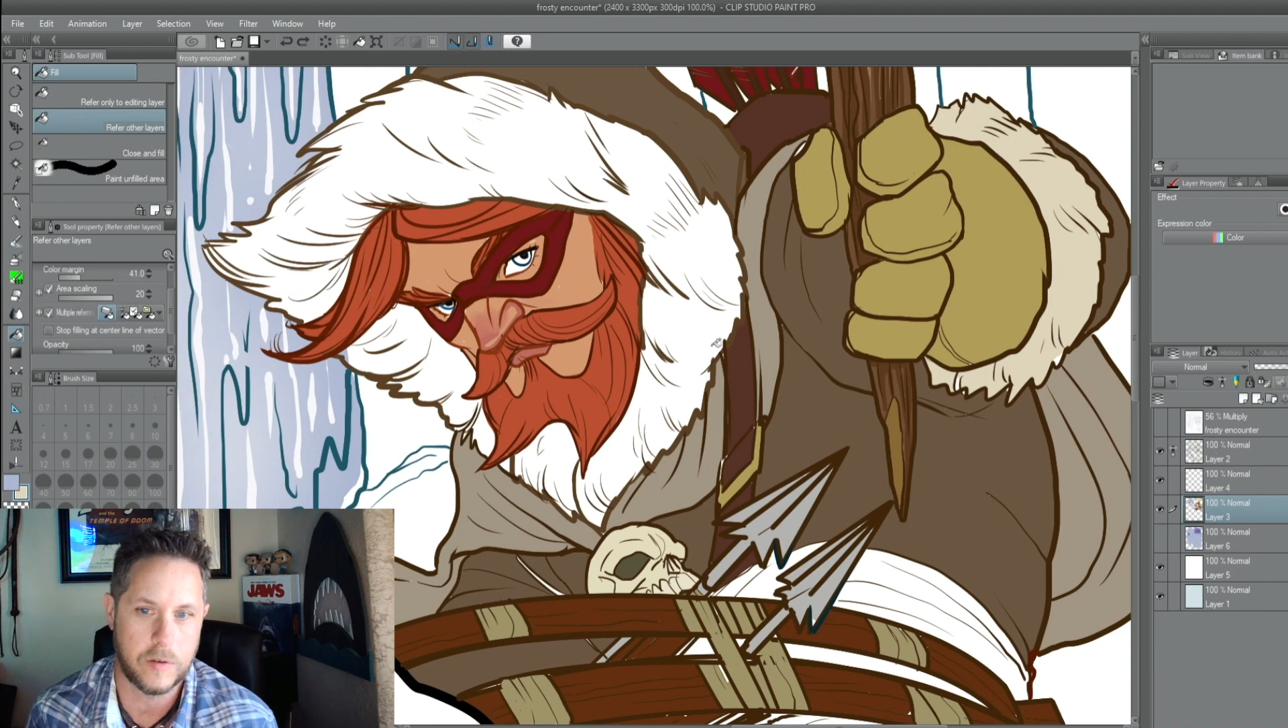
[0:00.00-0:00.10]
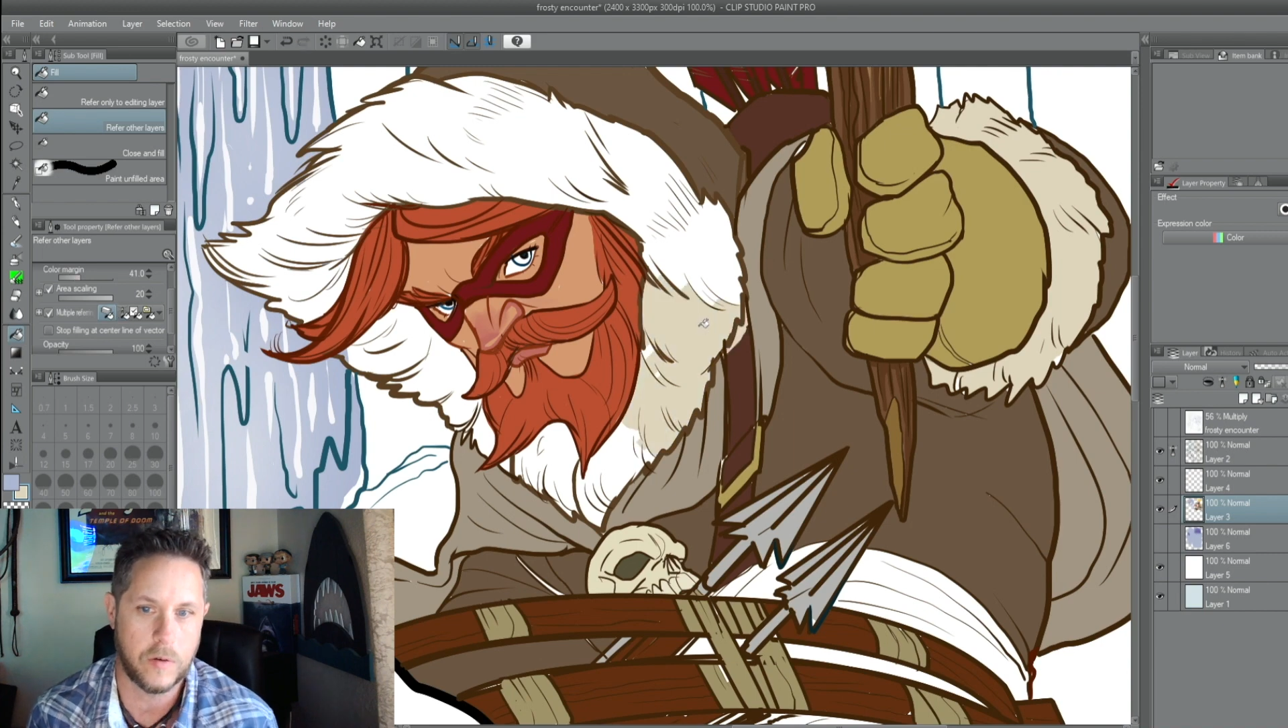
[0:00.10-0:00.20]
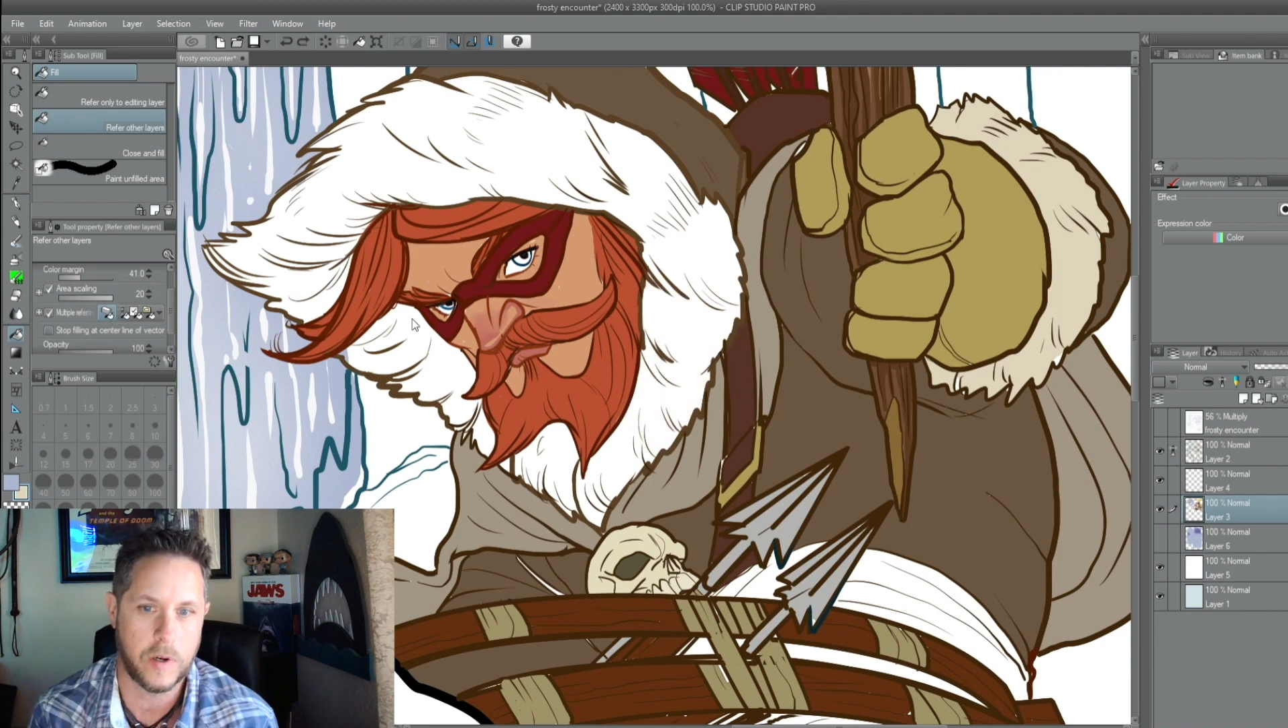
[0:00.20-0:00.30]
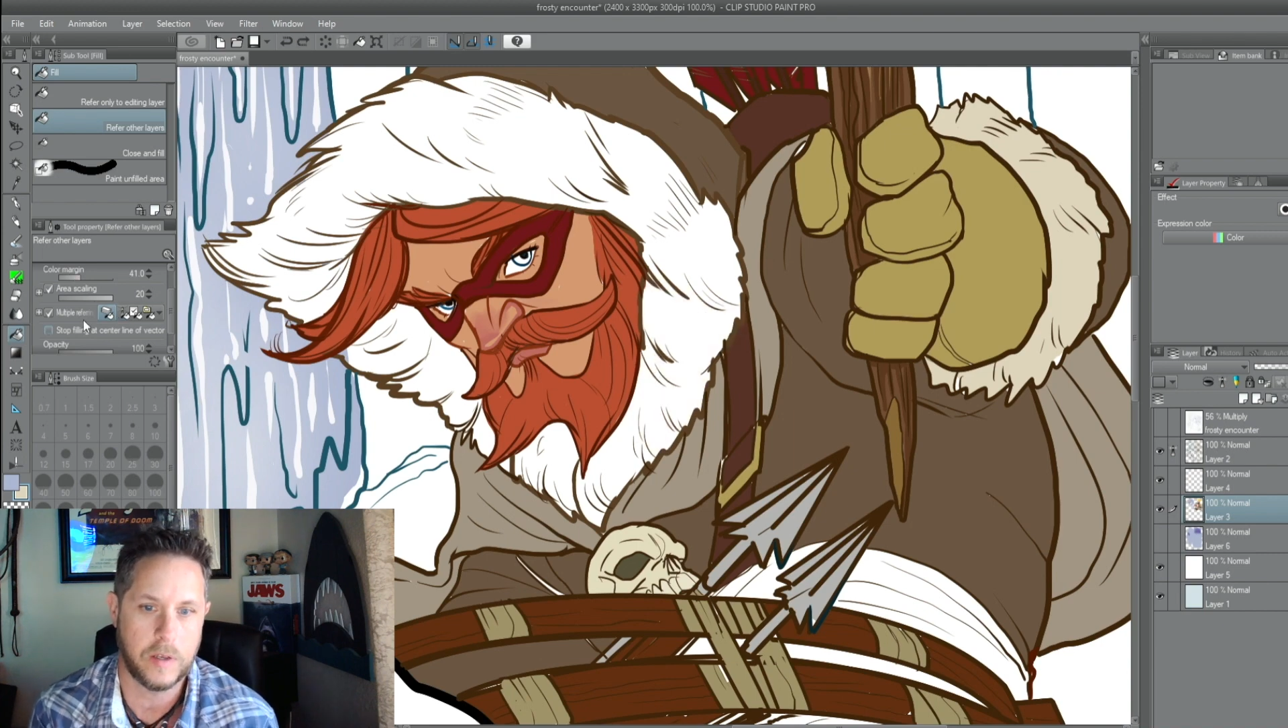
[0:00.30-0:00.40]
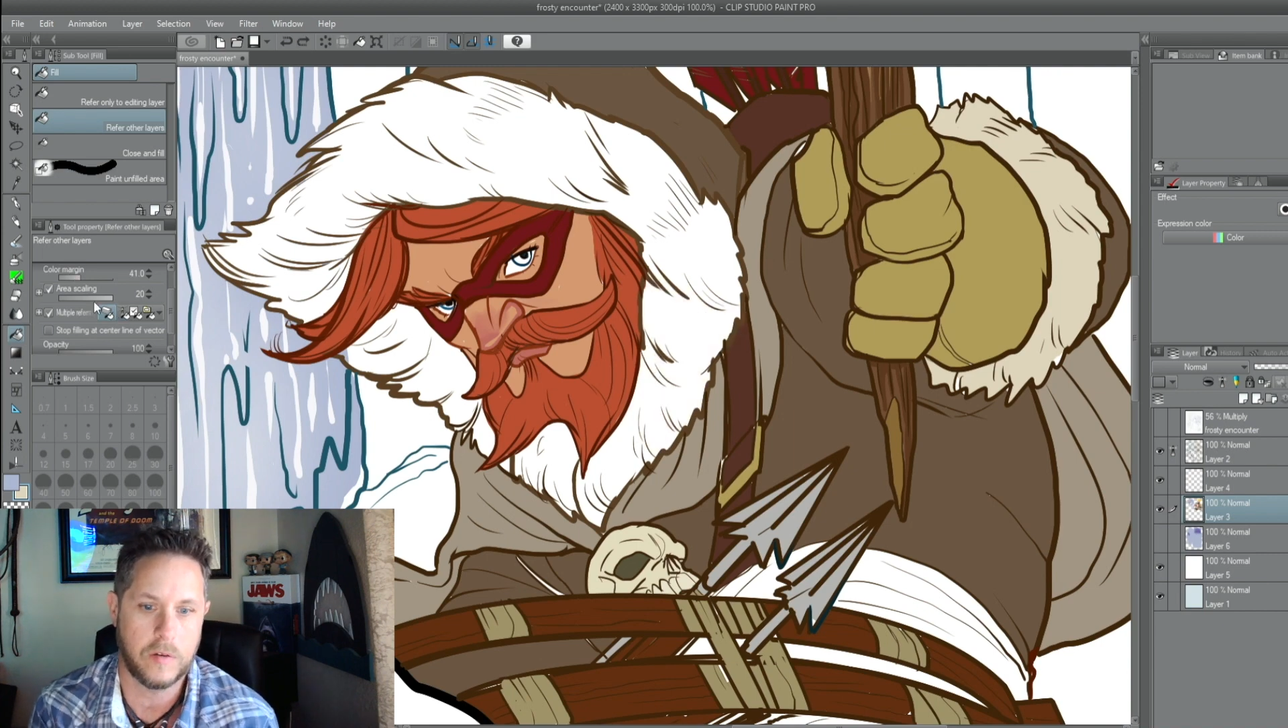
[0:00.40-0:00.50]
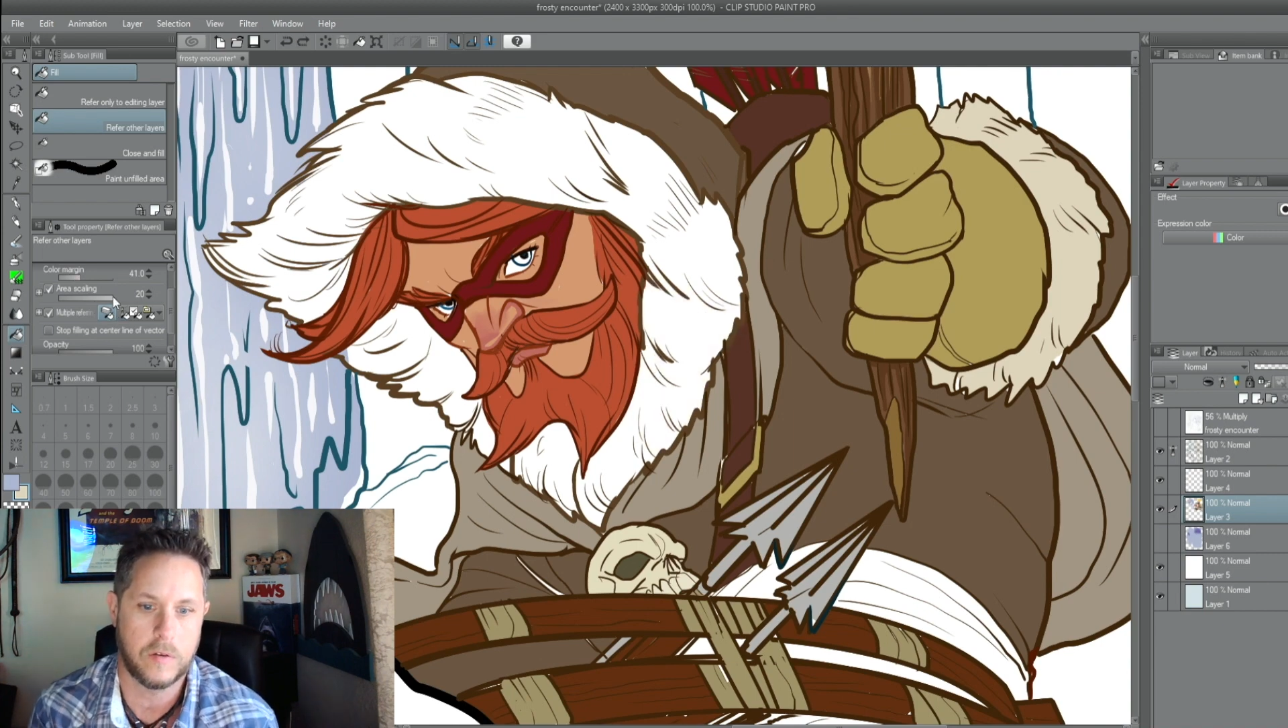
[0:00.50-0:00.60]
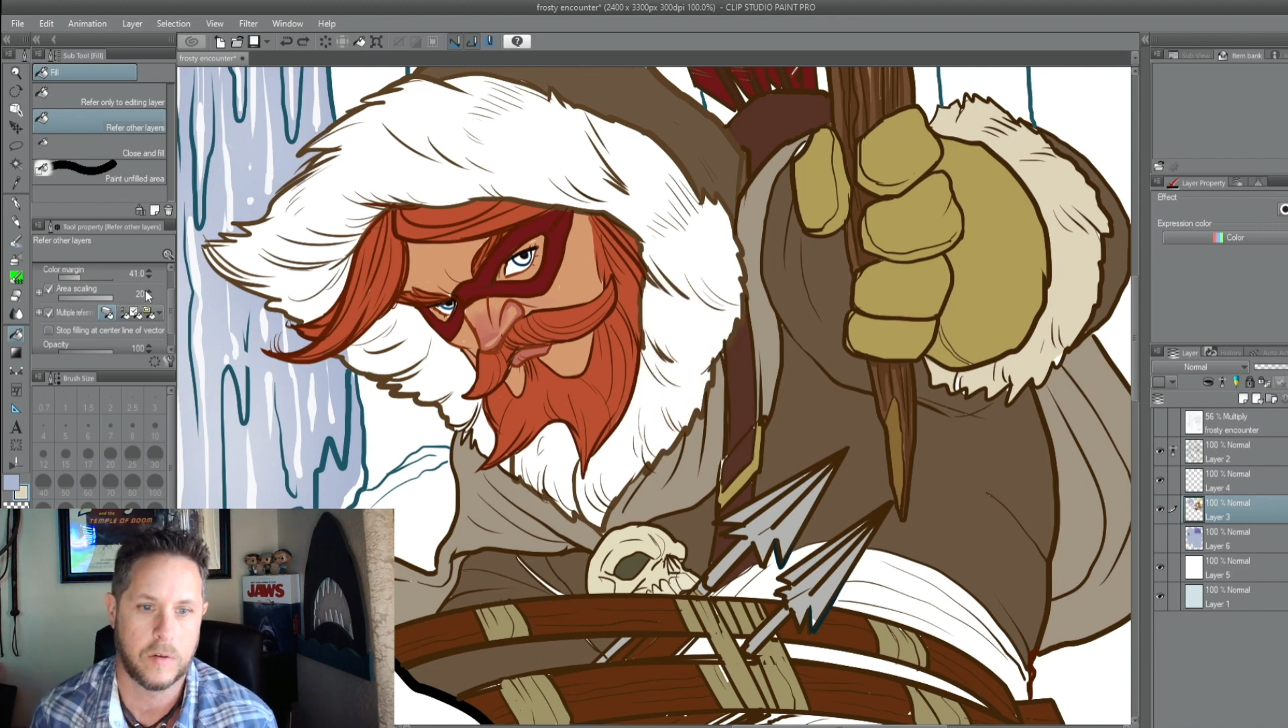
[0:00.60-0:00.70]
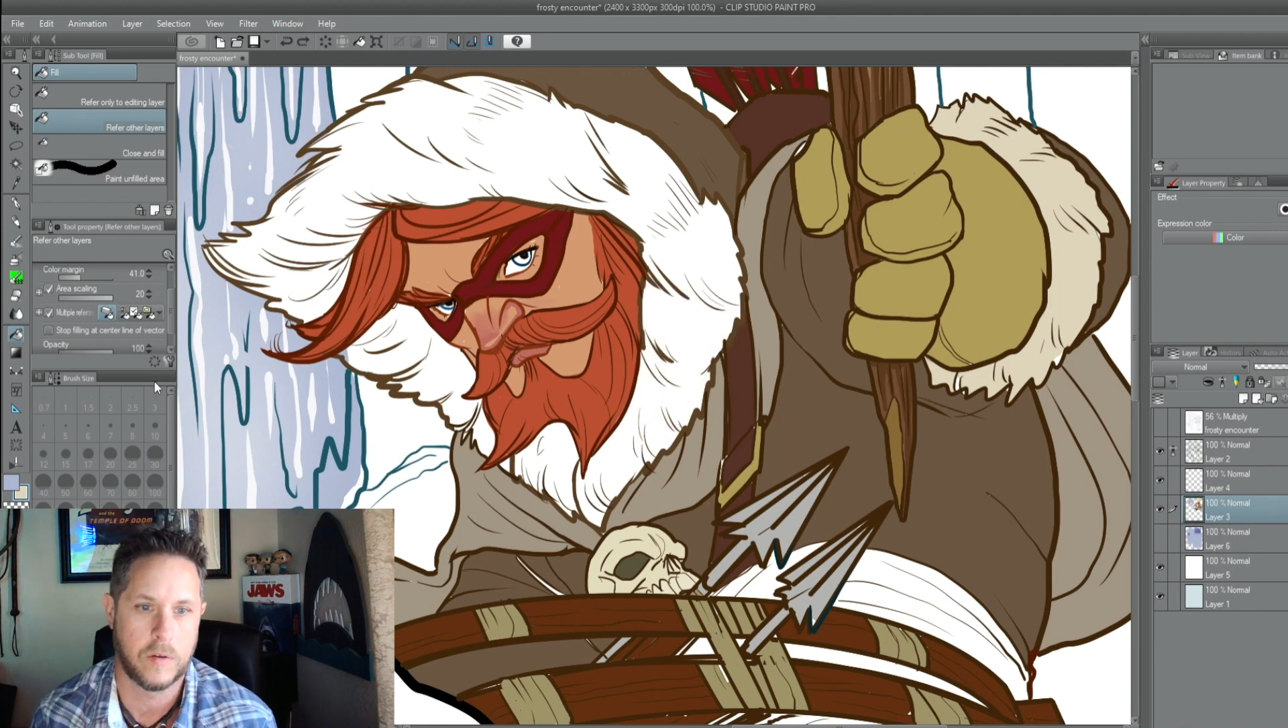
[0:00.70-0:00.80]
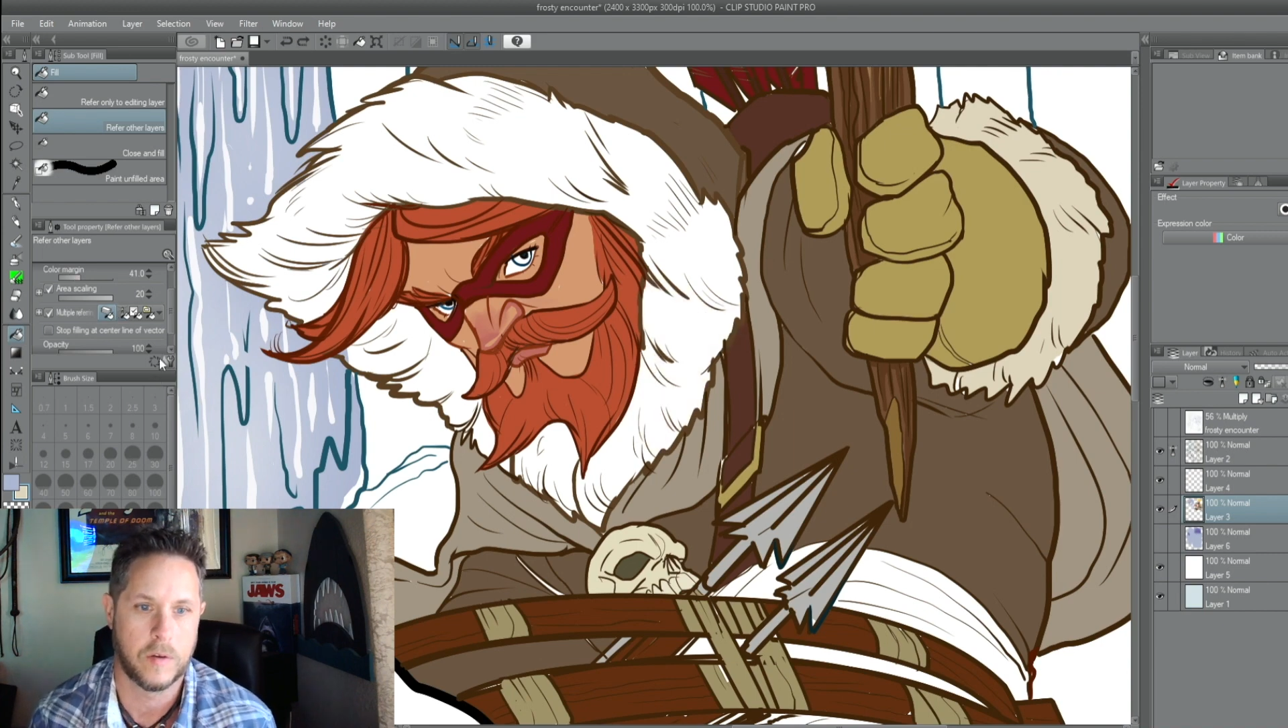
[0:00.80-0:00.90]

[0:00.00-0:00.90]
and grays.